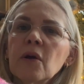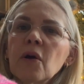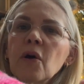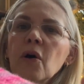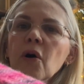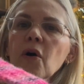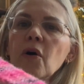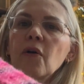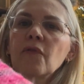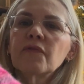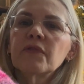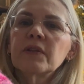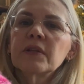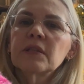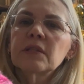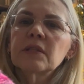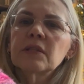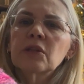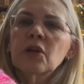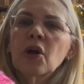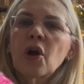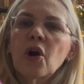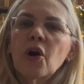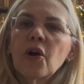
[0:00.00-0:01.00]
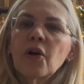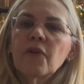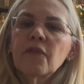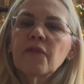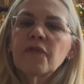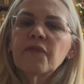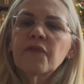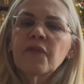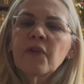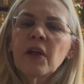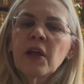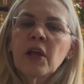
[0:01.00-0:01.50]
of the
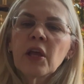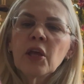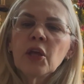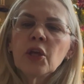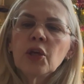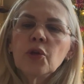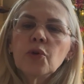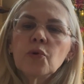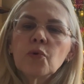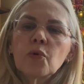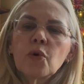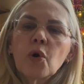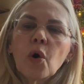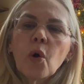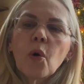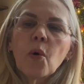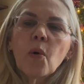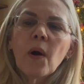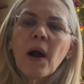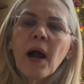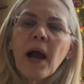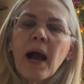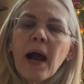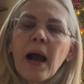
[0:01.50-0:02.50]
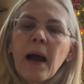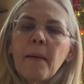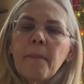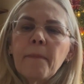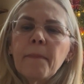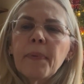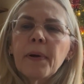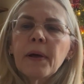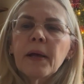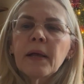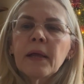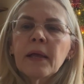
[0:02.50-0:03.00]
scarf, you go
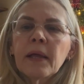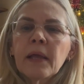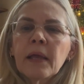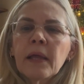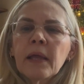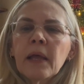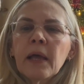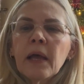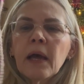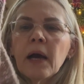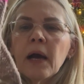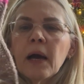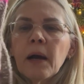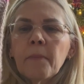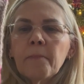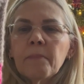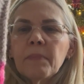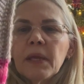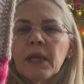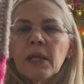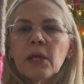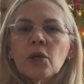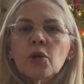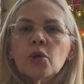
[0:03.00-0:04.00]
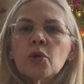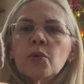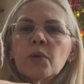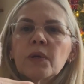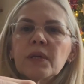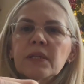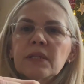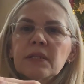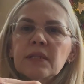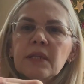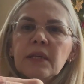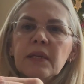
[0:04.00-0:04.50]
up,
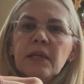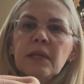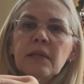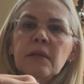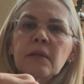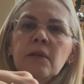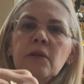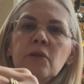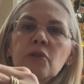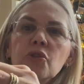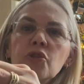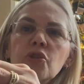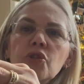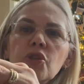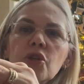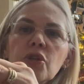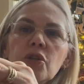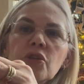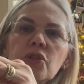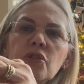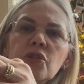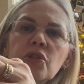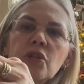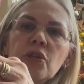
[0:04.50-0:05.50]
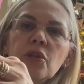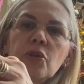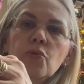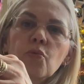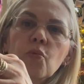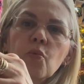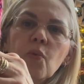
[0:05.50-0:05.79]
increasing just in